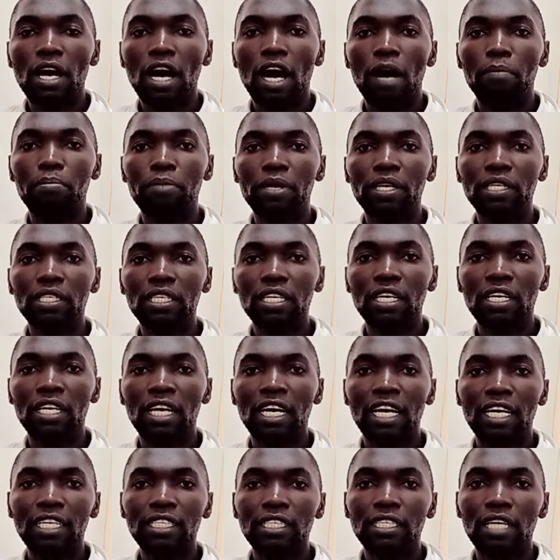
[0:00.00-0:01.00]
a
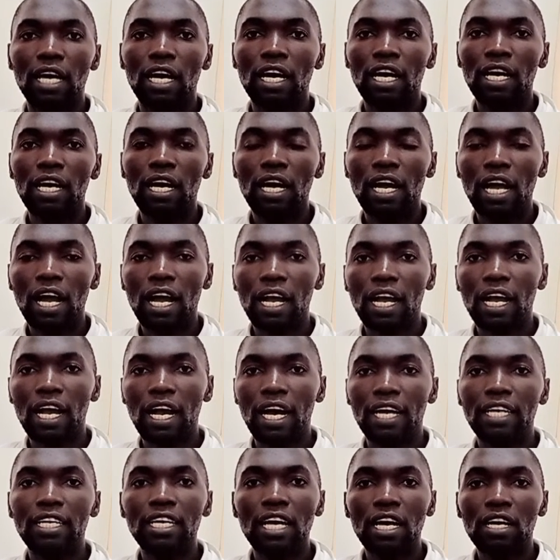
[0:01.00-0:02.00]
patient has a
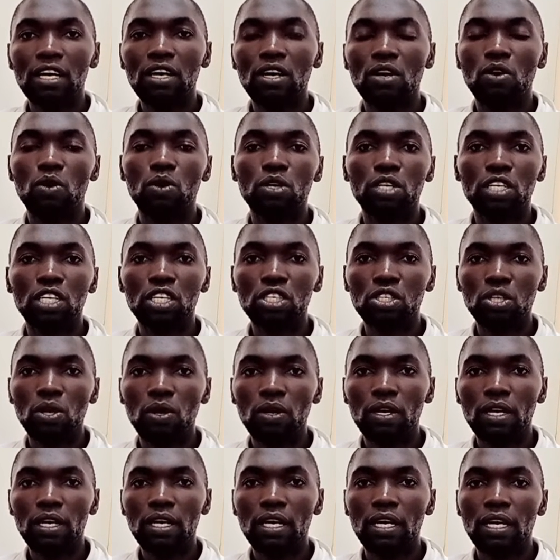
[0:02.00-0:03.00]
cardiac
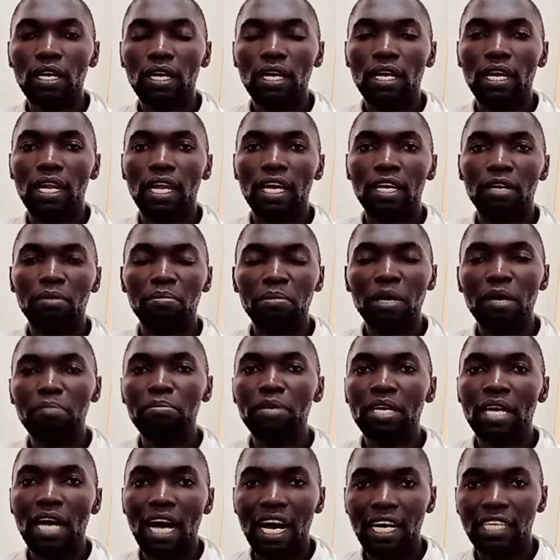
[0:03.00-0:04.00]
condition, like
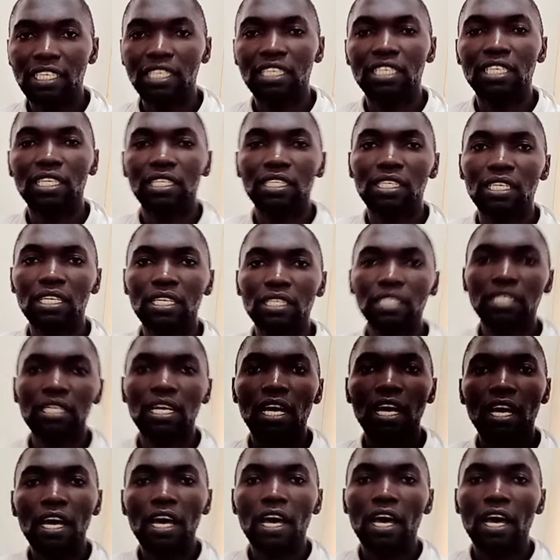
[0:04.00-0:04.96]
maybe heart disease,